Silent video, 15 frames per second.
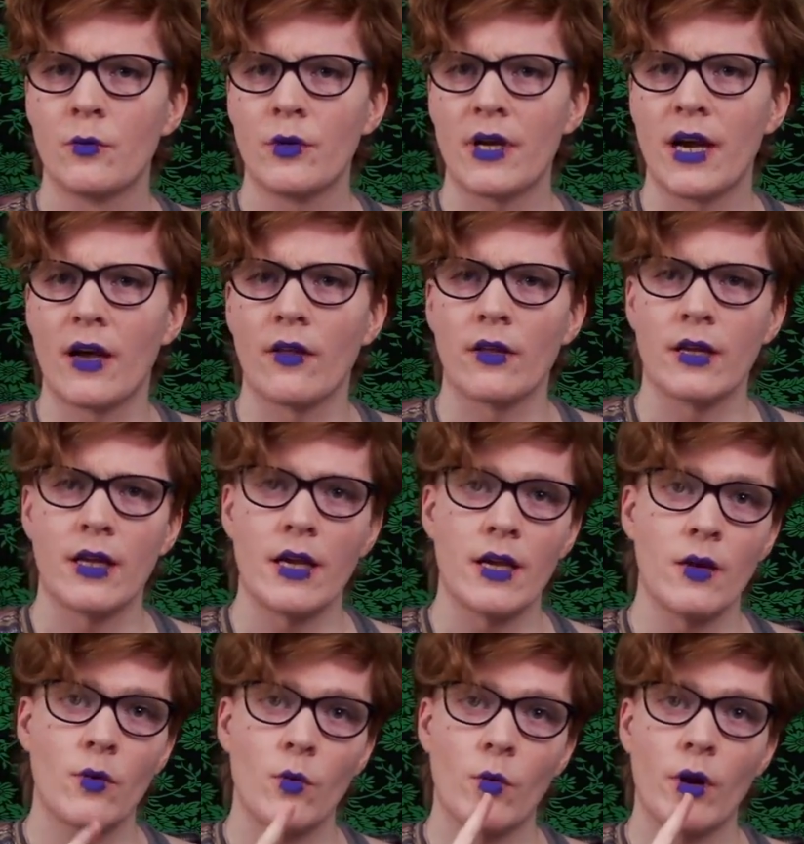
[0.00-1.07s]

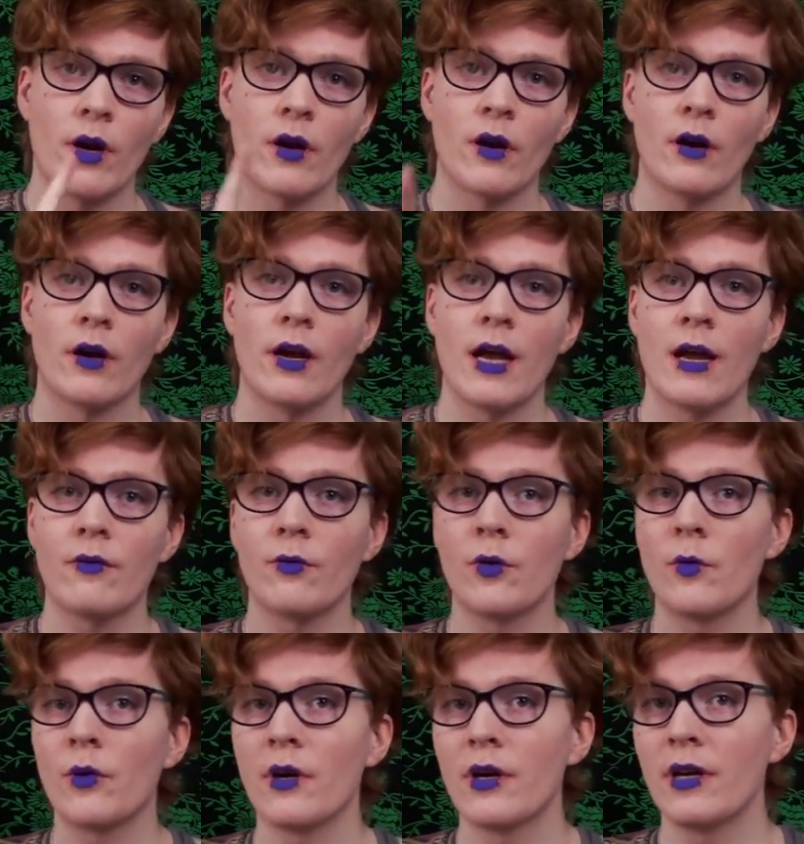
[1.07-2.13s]
reality where
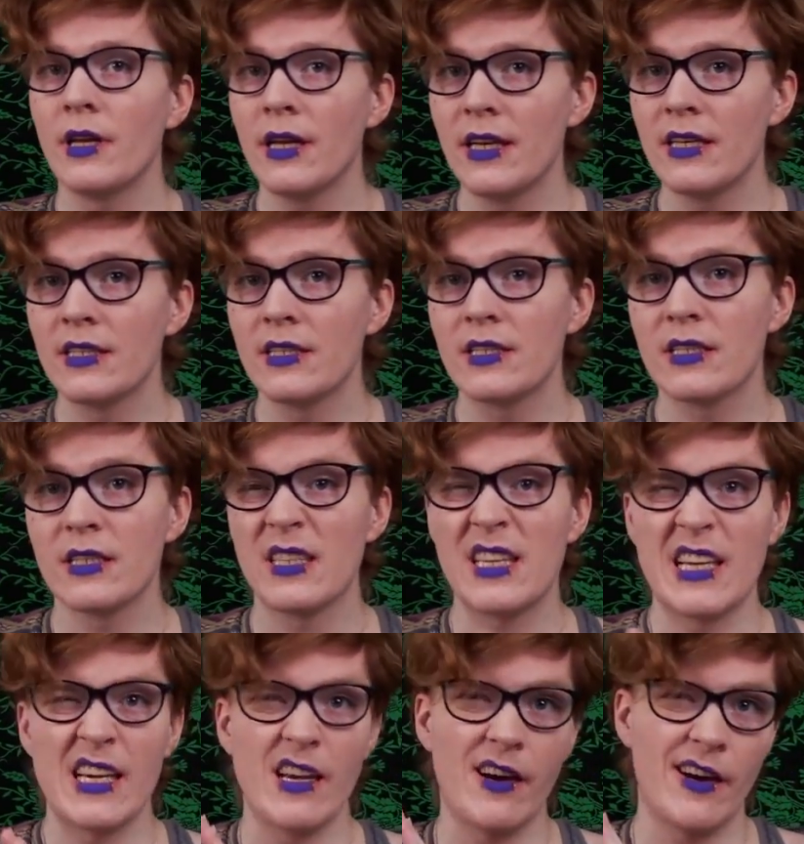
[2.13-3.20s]
everyone is
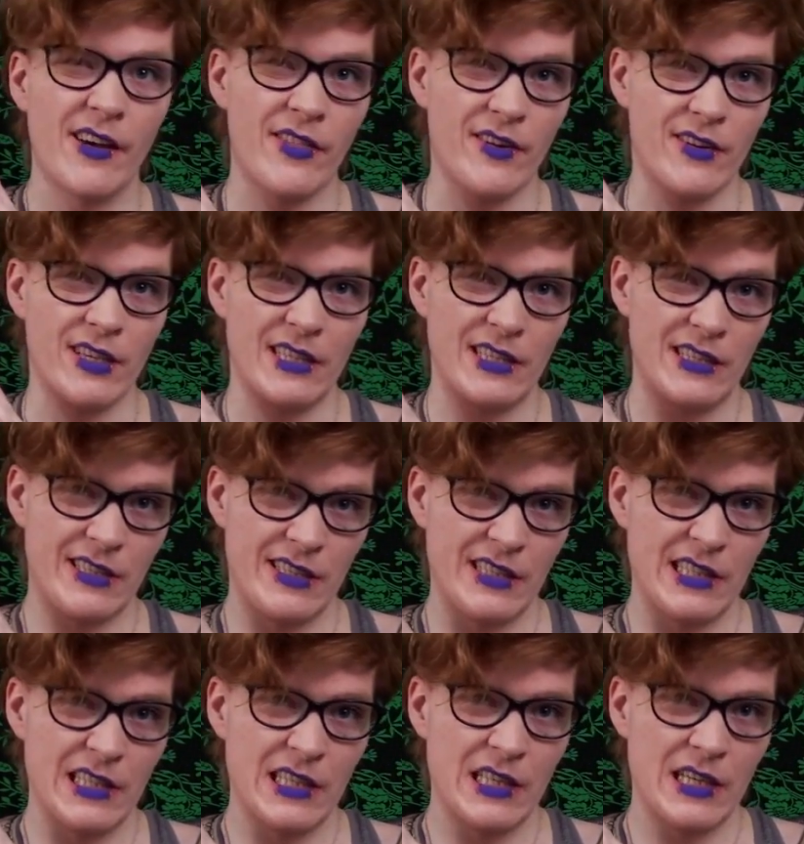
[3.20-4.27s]
the other,
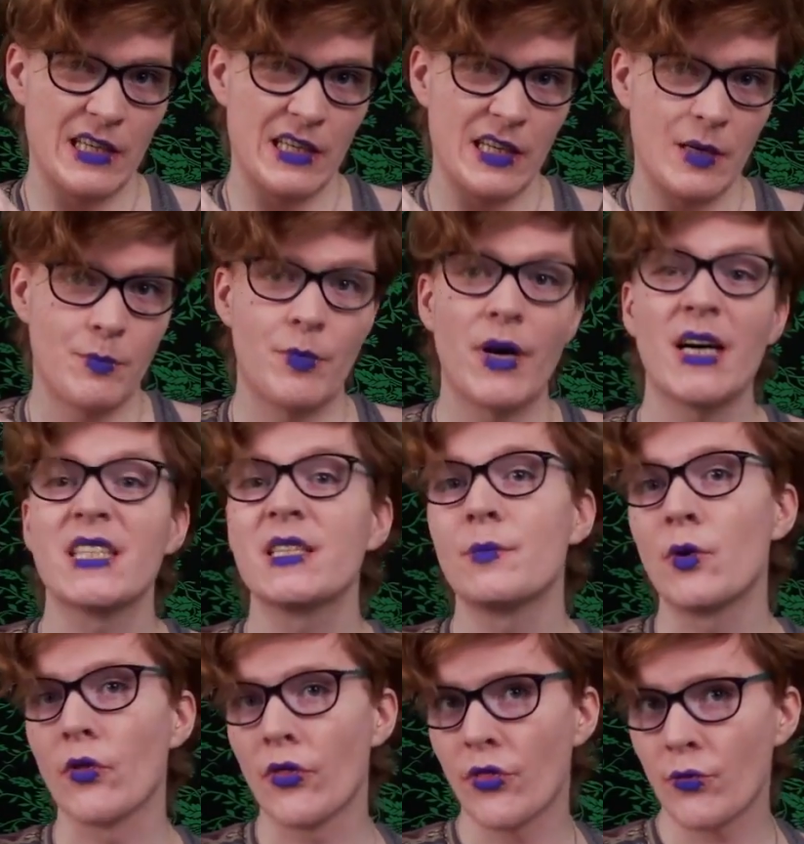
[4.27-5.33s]
a
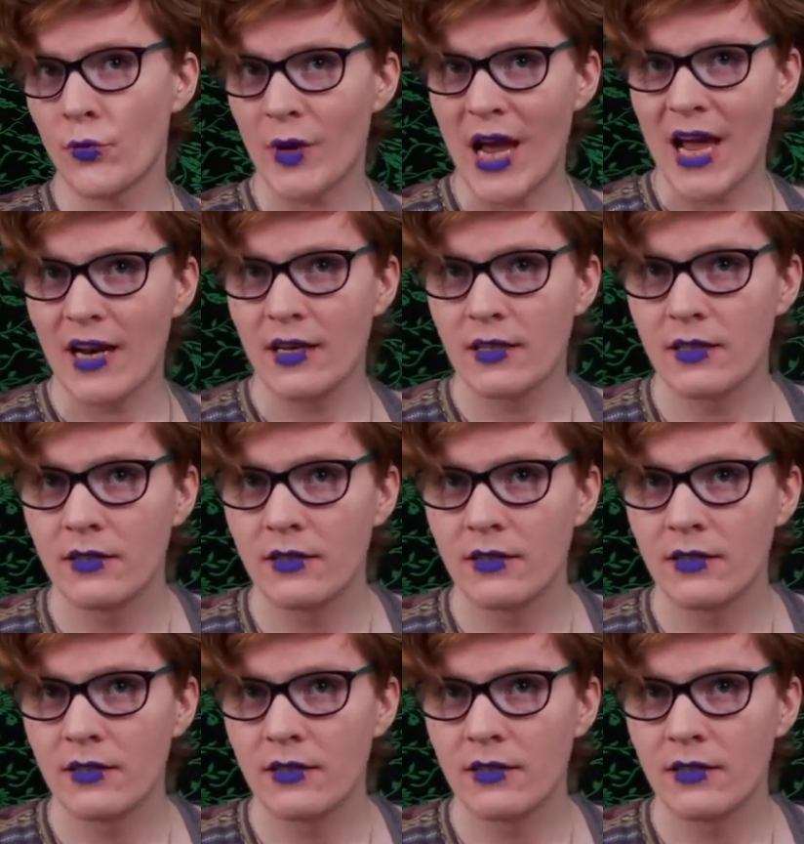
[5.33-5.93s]
possible threat,